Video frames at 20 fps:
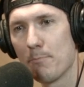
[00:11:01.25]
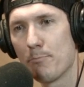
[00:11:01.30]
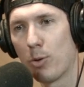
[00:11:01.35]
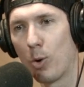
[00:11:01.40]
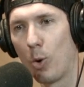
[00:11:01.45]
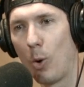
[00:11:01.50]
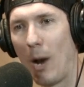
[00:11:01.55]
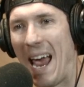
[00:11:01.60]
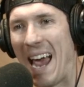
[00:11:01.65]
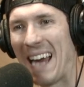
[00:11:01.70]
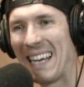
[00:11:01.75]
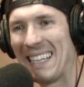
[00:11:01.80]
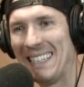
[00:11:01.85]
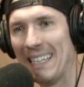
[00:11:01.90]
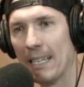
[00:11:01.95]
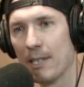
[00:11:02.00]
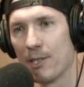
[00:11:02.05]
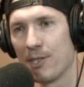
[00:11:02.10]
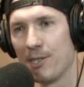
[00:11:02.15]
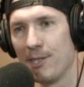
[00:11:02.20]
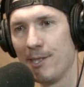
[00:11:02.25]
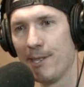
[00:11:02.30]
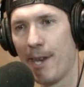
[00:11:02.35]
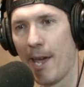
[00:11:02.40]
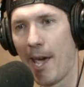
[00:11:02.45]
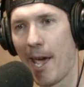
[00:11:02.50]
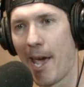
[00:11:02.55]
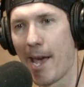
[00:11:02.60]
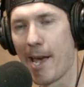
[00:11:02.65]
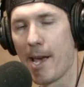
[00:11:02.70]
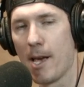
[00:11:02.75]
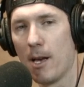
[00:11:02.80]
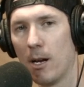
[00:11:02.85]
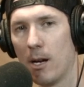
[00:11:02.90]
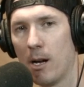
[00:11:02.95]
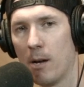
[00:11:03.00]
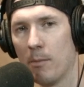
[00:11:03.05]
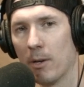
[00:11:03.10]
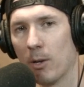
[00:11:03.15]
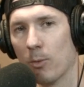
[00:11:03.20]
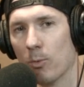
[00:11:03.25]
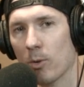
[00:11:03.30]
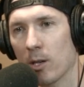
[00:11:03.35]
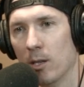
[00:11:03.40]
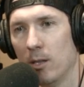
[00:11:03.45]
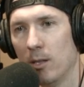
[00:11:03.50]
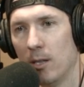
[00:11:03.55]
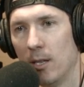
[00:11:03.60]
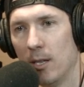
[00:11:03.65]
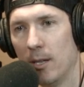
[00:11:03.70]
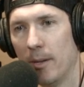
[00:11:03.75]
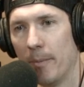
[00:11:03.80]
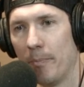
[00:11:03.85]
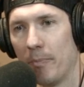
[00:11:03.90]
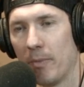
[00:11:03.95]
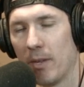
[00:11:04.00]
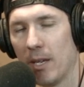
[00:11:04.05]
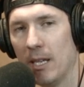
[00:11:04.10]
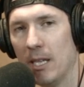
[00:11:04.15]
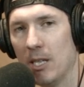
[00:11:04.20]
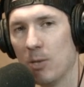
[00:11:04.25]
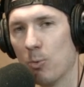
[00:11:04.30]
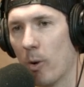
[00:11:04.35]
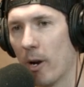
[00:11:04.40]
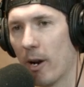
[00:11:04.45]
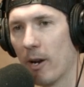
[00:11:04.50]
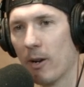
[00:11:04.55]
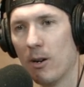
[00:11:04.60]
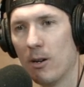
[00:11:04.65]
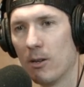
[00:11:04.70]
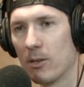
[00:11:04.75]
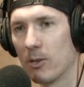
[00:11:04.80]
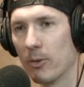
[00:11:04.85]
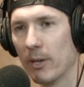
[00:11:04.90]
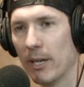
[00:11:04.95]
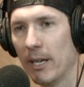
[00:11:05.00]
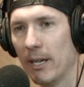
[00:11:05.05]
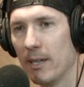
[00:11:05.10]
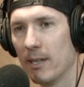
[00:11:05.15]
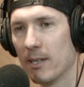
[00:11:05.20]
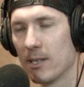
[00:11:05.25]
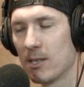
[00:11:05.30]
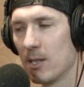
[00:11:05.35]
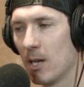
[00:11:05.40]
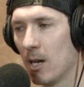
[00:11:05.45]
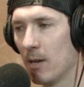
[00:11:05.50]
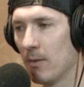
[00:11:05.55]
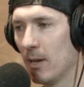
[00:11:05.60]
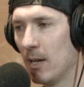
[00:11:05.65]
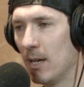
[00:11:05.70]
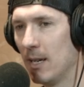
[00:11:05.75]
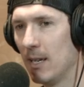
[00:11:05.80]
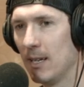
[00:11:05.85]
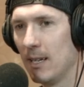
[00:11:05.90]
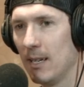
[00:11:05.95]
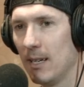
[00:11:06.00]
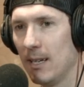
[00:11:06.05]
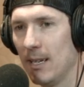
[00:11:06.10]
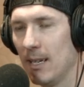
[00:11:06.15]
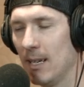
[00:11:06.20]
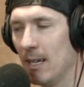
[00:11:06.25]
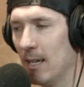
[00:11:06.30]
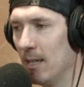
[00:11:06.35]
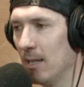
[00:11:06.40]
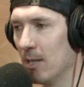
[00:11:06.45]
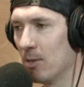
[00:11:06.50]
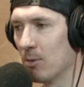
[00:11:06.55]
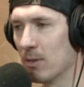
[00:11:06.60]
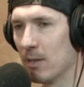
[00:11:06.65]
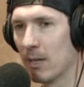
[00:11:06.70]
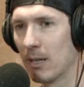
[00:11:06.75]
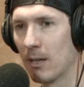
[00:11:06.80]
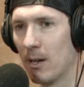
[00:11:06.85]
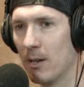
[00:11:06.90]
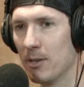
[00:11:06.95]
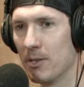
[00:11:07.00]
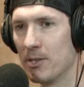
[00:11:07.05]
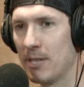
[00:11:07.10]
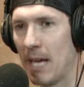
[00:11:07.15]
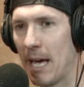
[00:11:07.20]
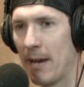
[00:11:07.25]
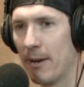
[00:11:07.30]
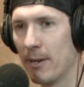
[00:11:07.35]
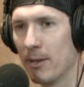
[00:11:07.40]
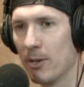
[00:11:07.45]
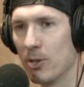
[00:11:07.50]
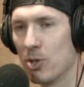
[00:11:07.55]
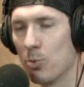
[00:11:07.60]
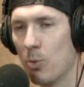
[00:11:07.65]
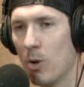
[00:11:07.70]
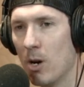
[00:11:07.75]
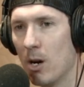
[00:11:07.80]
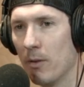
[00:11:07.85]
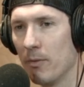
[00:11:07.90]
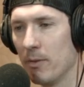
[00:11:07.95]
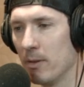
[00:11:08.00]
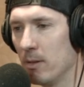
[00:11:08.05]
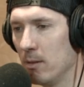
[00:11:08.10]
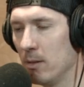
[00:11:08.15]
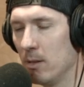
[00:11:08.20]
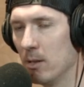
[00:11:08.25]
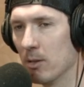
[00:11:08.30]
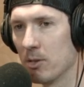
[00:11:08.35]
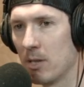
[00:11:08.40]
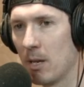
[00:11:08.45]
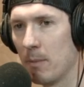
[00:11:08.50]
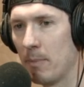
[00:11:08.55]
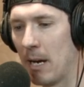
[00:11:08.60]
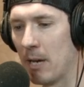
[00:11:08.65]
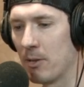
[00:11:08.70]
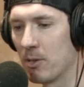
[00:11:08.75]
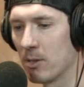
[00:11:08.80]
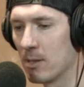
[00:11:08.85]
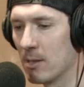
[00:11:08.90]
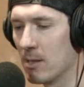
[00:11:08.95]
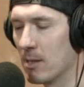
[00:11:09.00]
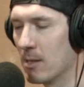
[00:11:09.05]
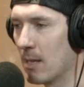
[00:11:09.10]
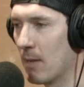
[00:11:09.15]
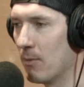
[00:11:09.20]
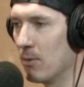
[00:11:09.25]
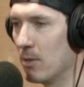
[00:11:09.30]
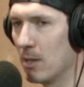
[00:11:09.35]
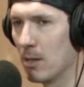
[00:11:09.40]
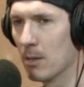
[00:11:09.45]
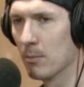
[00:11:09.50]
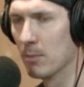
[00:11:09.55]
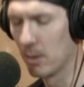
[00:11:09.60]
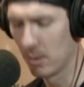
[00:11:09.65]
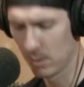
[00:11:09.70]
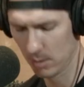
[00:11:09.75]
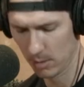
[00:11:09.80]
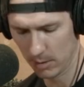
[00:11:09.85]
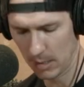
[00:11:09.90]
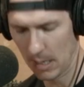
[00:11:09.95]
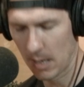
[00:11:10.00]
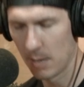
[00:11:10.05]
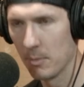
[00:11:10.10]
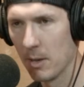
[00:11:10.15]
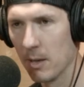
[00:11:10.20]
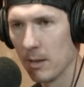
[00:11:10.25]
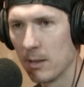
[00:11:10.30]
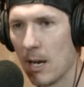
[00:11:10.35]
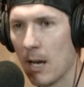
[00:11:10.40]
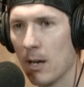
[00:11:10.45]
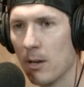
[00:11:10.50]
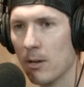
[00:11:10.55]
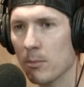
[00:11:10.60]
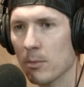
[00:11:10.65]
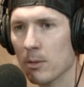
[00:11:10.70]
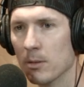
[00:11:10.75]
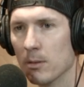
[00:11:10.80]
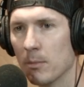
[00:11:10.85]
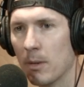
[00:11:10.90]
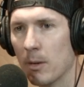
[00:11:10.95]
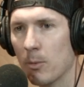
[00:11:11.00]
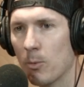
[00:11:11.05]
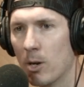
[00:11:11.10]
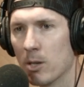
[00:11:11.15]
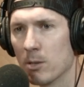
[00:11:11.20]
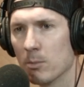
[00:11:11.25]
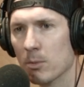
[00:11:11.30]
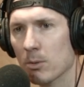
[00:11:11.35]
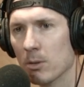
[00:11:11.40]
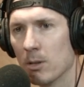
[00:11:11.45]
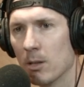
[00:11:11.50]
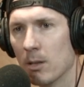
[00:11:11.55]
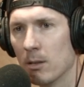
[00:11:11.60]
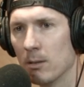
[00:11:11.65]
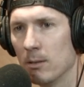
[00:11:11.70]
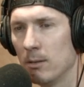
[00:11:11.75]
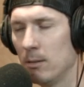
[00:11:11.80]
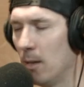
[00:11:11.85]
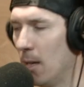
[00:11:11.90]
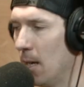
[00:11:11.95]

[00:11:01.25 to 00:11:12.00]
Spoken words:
Practice Day. I'm like, what? And he's wearing all green and his stuff. And this was like on Saturday the 12th, and you know, St. Patrick's is the 17th. I'm like, look down at my calendar, my watch. I'm like, what the hell, dude?